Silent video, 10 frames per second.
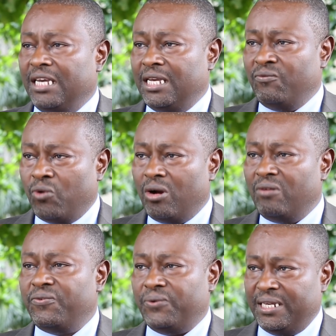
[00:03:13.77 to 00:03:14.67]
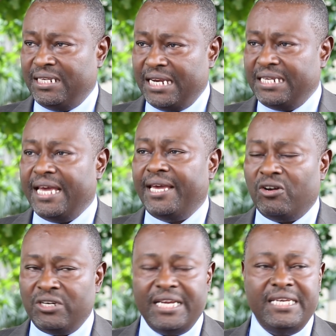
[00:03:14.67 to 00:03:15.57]
involved on
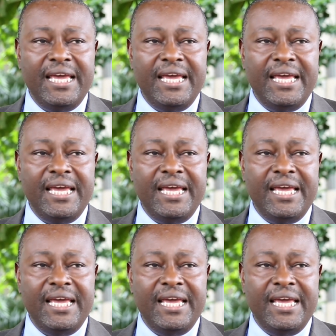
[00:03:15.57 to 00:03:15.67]
that